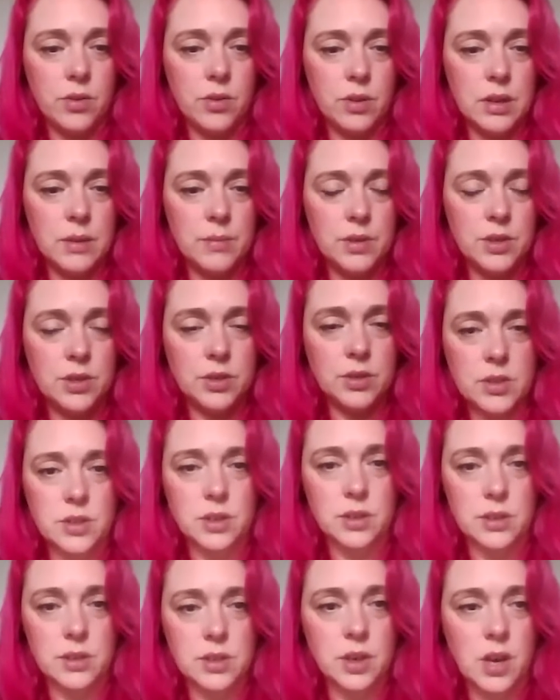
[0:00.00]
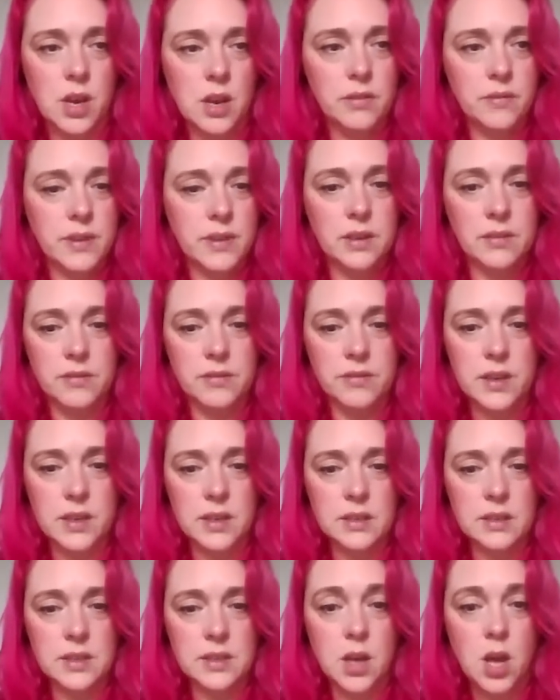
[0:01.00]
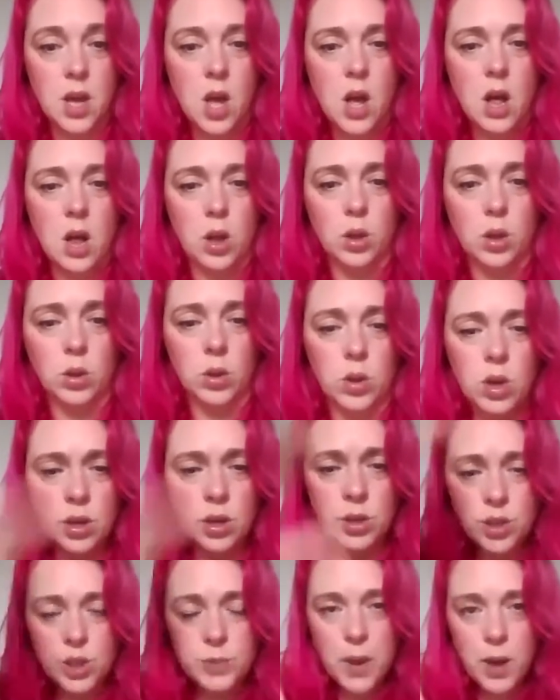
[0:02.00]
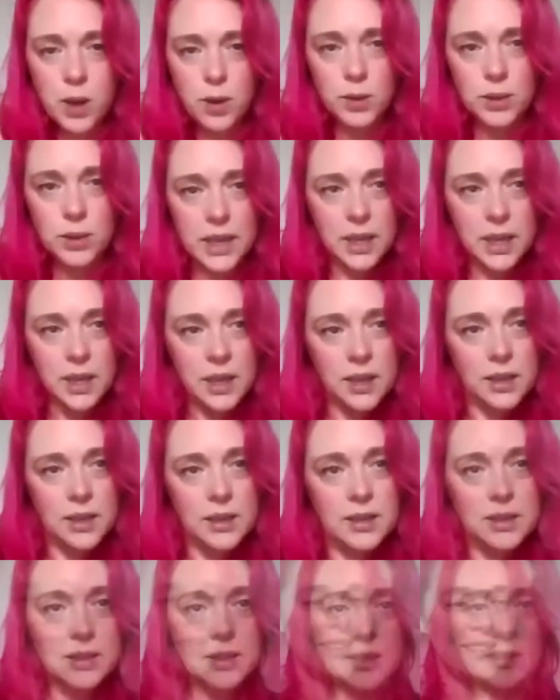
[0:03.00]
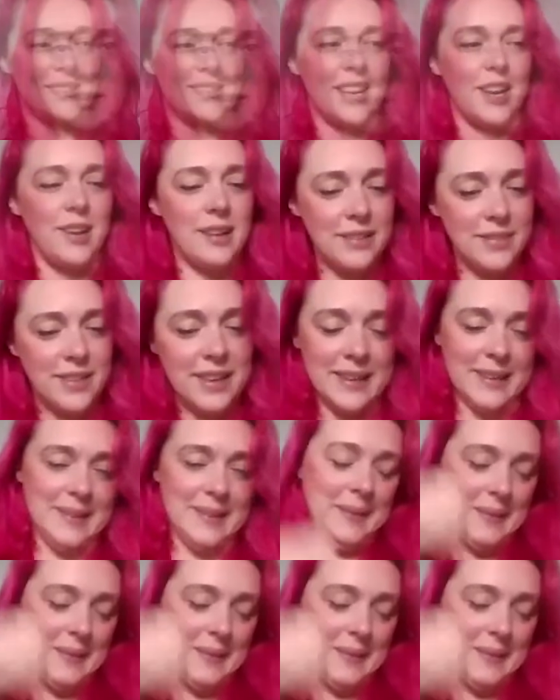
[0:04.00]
let me just start it off if I can find it. Launch polling. Yes, I love it.